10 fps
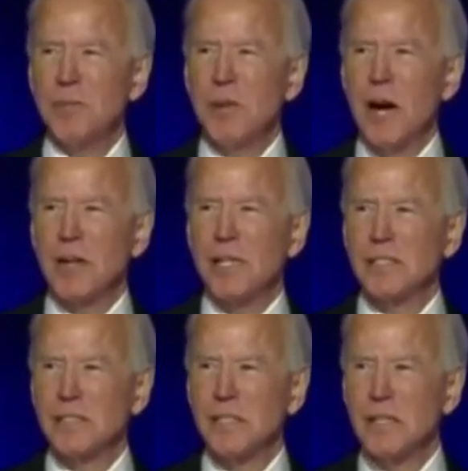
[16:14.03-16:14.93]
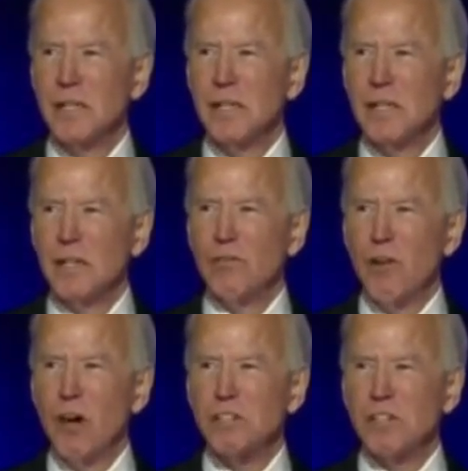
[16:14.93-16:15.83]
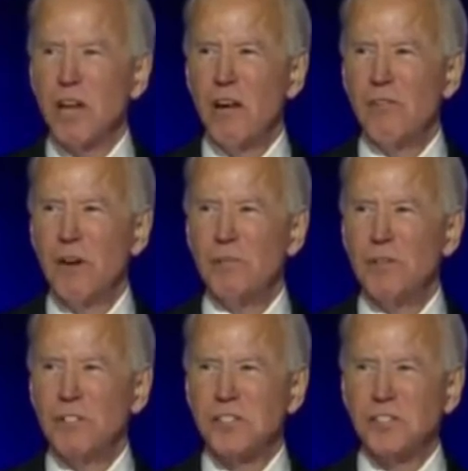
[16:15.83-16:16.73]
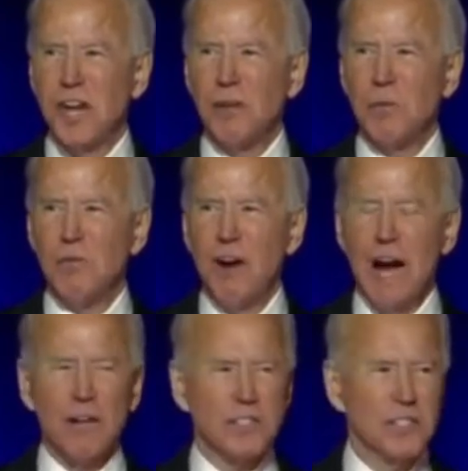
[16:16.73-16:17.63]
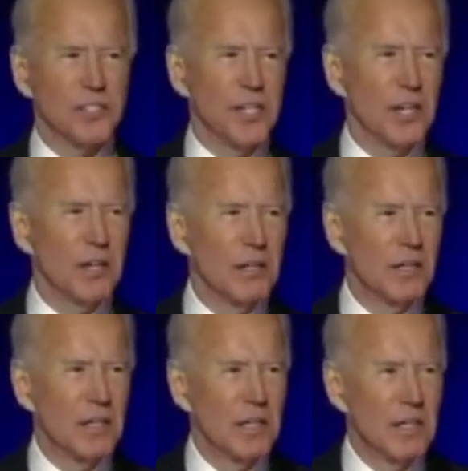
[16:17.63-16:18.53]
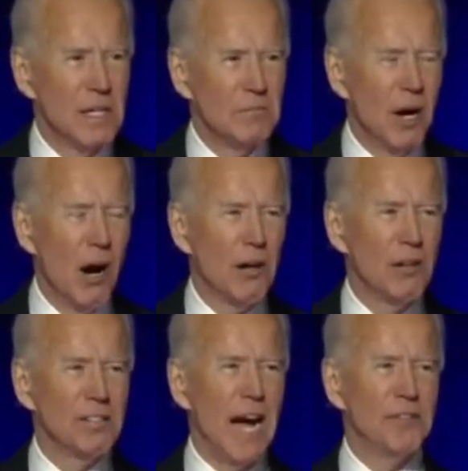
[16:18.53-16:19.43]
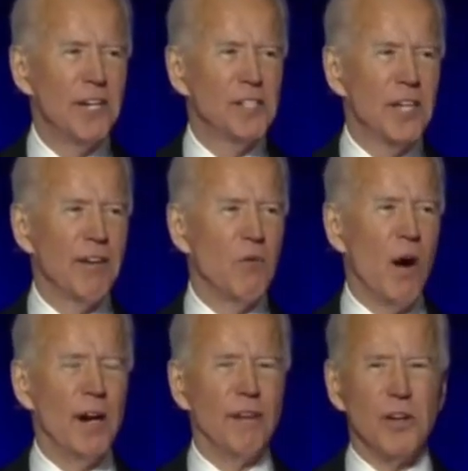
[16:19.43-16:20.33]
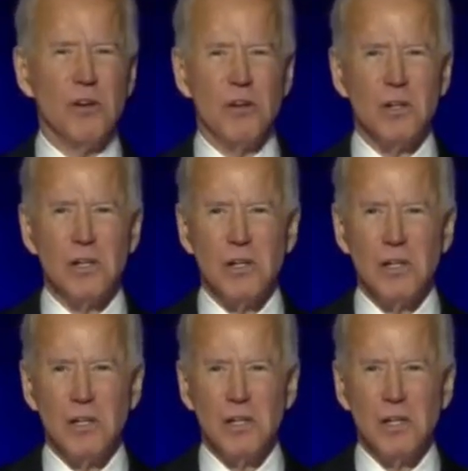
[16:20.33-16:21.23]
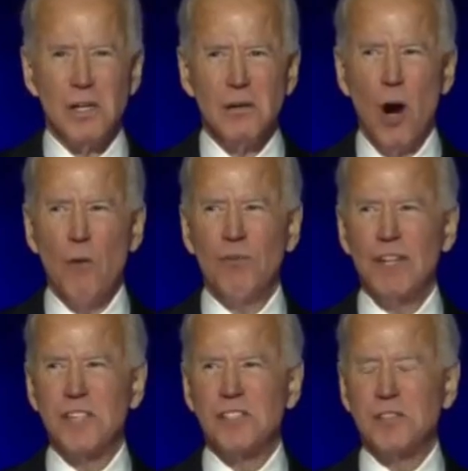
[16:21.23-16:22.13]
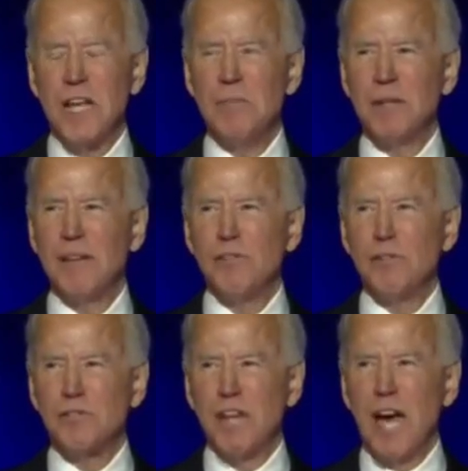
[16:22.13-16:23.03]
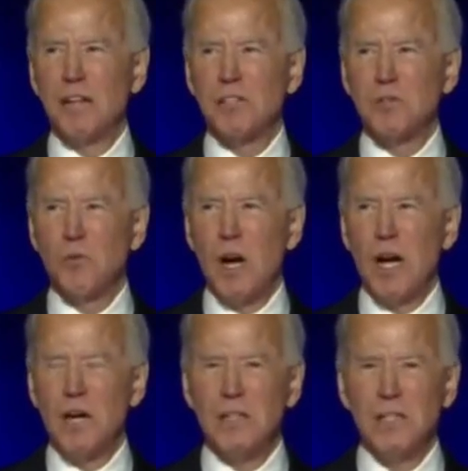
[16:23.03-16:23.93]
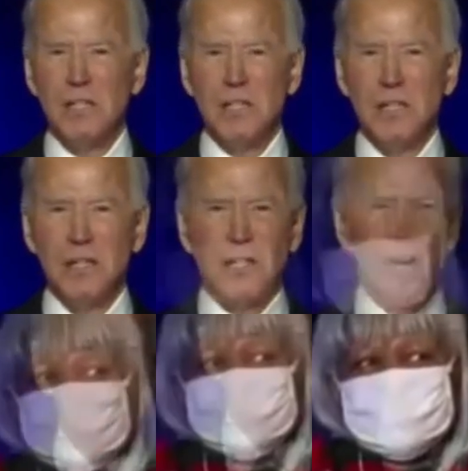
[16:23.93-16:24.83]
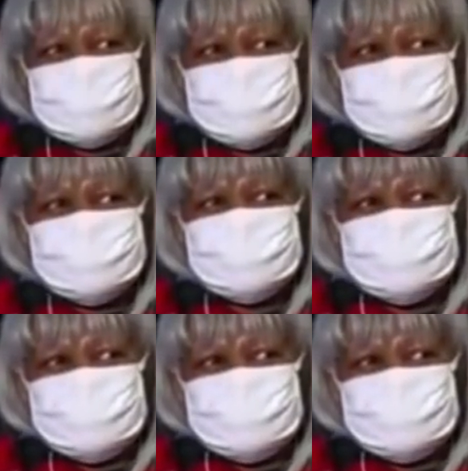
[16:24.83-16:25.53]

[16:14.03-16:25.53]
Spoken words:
Americans who've lost a loved one to this terrible virus this year. My heart goes out to each and every one of you. Hopefully this hymn gives you solace as well. And it goes like this.